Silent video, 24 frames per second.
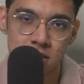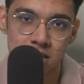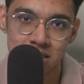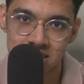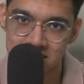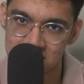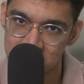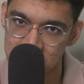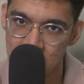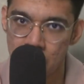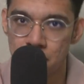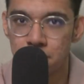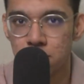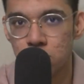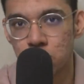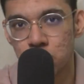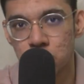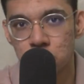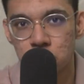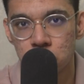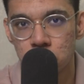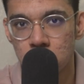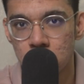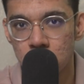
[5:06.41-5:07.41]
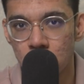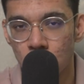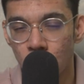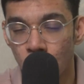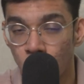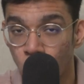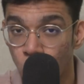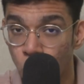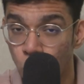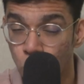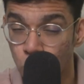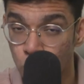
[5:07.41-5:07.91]
establish
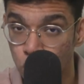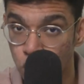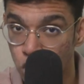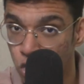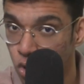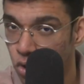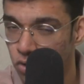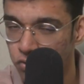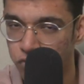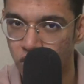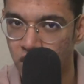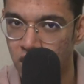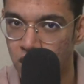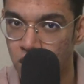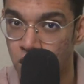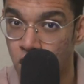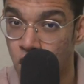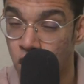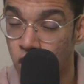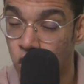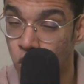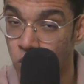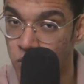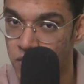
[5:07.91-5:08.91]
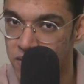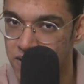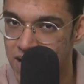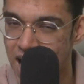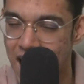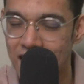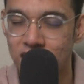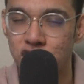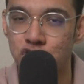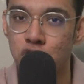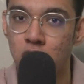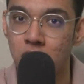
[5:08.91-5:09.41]
who you feel you
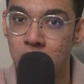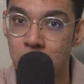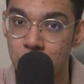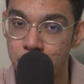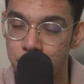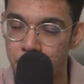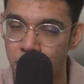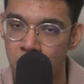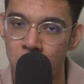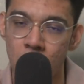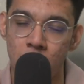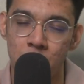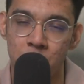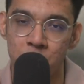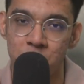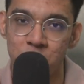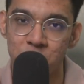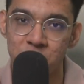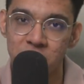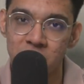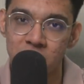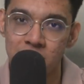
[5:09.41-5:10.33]
naturally become.